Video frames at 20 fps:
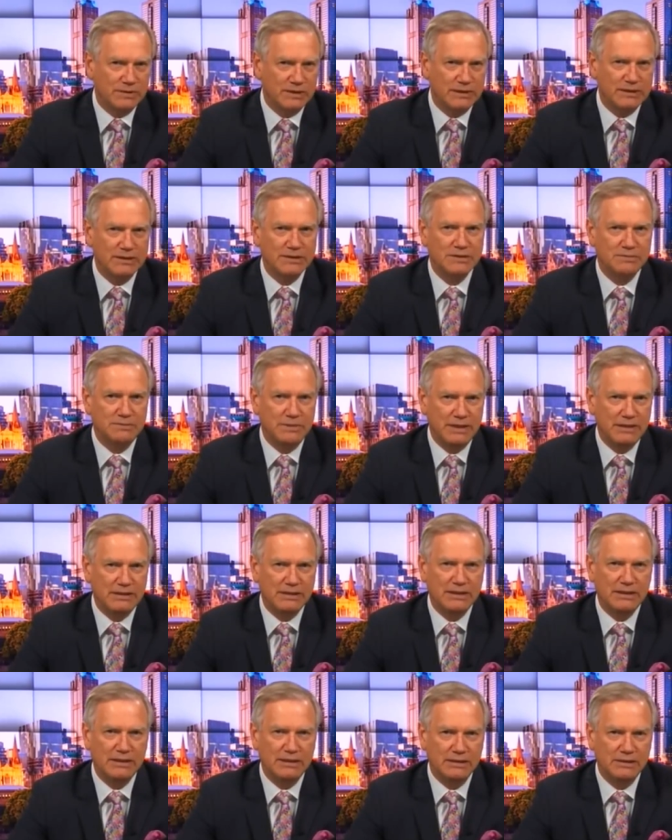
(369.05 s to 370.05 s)
that this
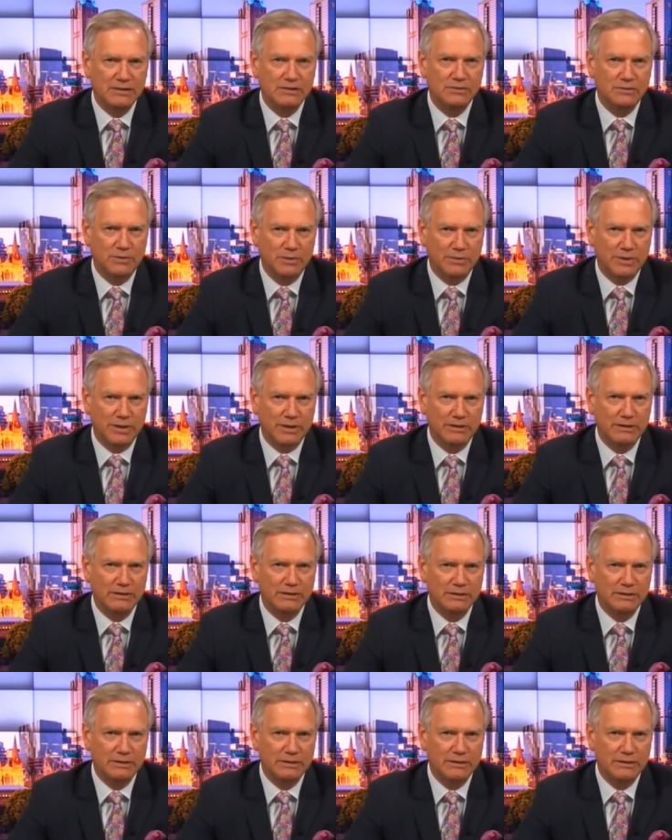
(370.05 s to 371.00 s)
mentally ill woman